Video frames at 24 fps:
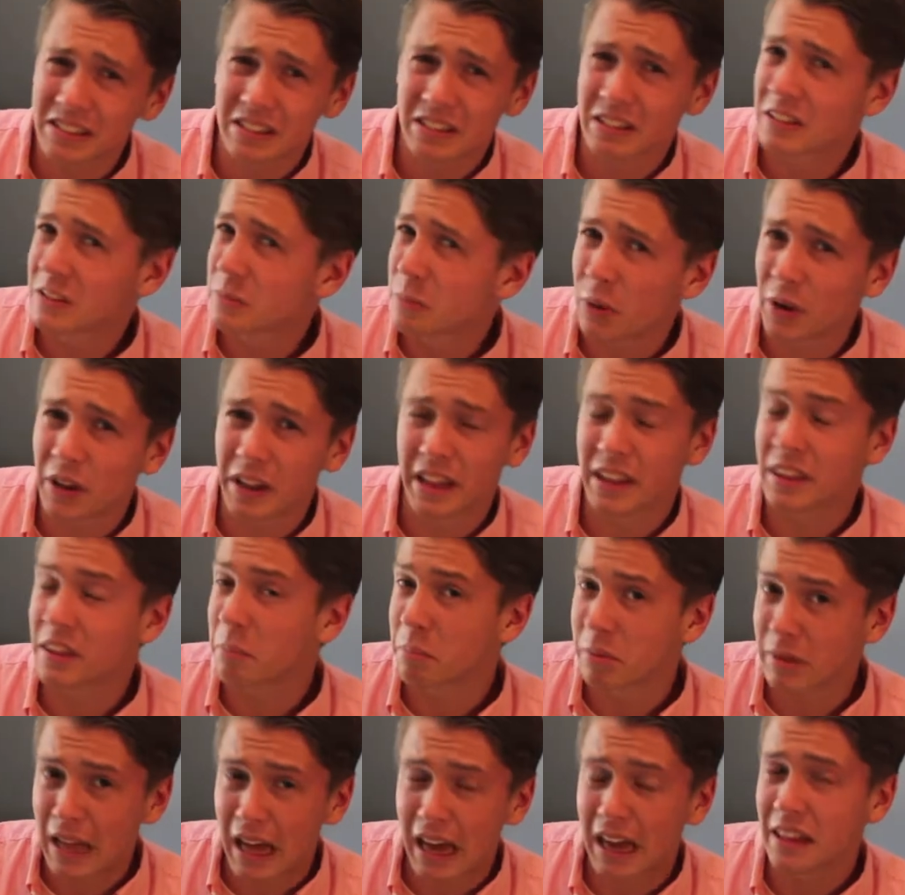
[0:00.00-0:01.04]
spoiling the
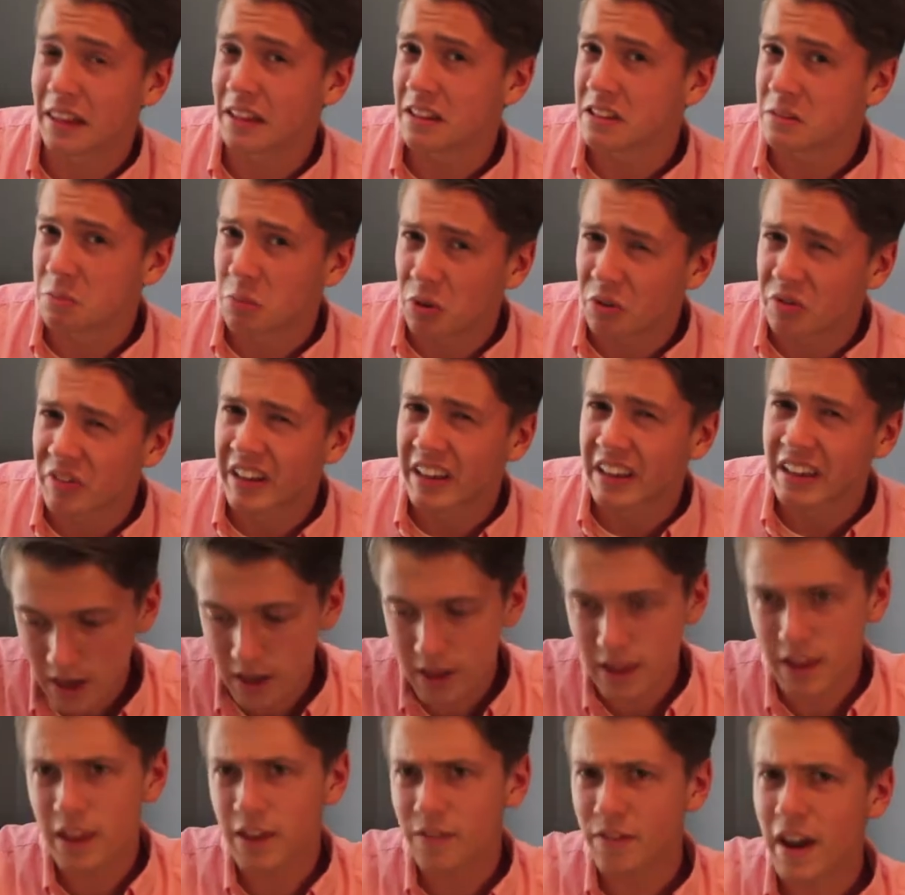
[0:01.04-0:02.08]
plot of this movie.
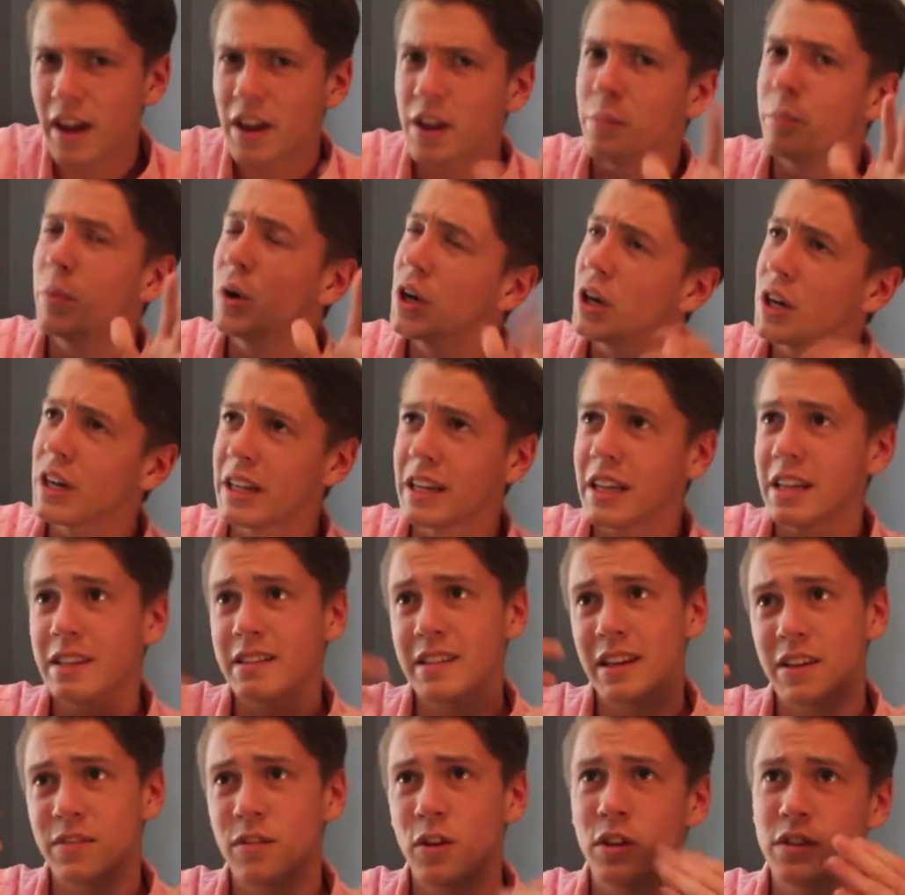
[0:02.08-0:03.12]
And then they find a book, and then it's
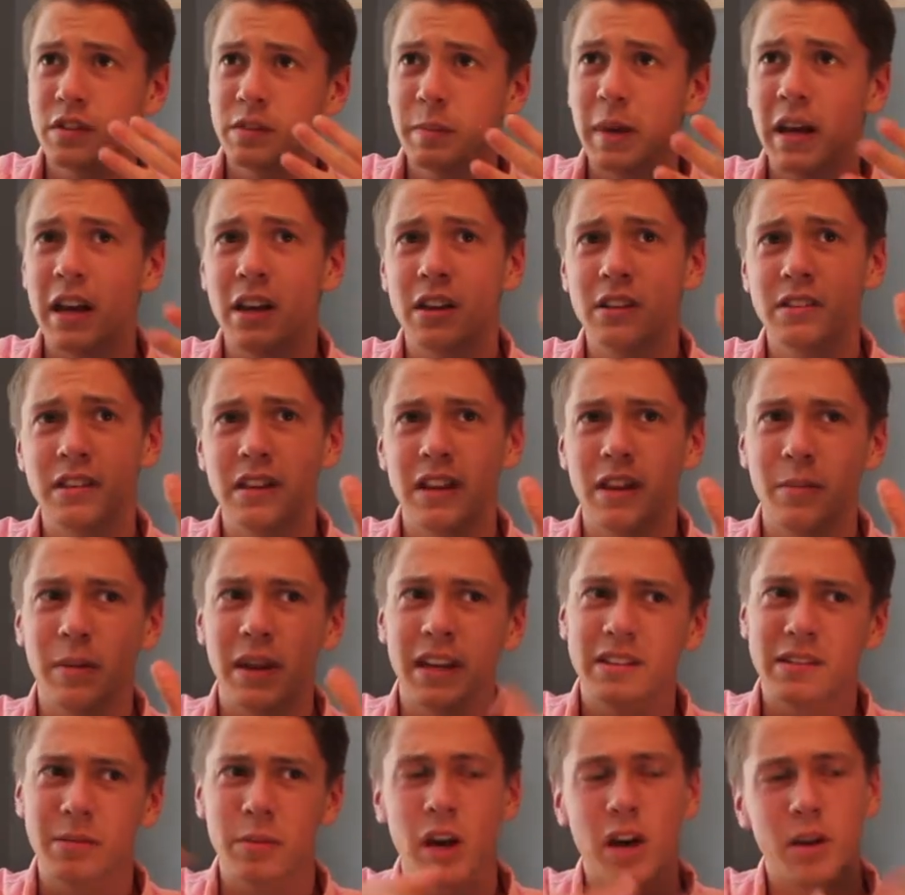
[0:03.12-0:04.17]
like full of spells, and it
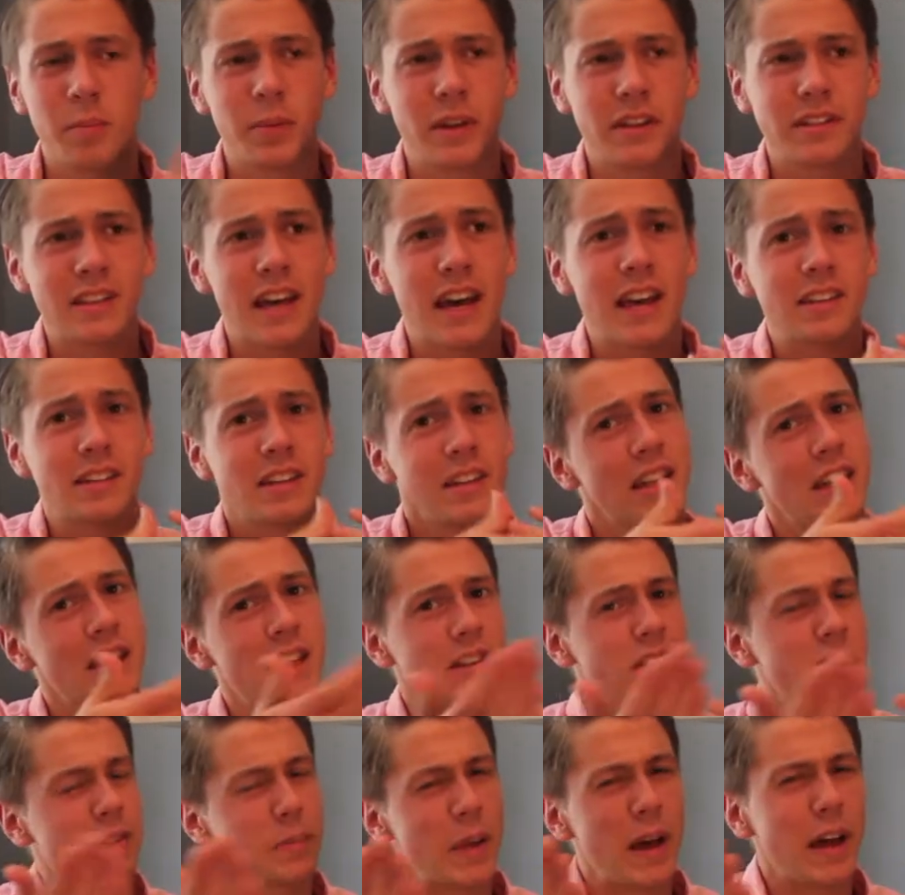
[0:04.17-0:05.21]
makes them unpossessed, and then
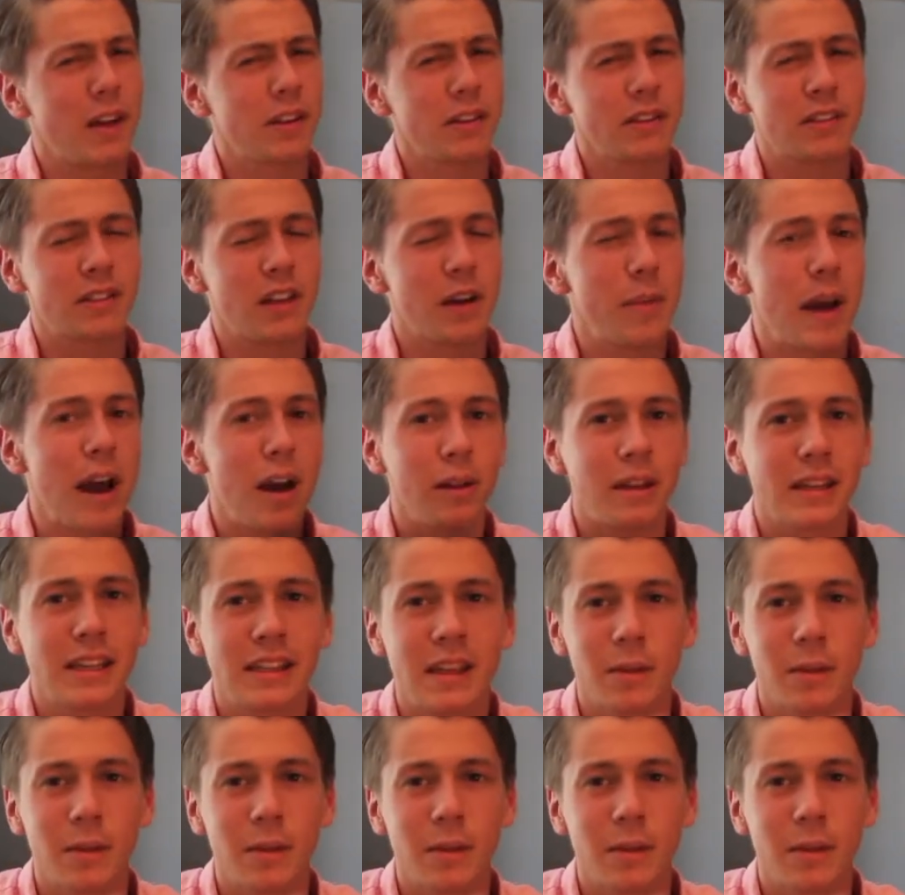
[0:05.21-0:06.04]
the spells somehow lead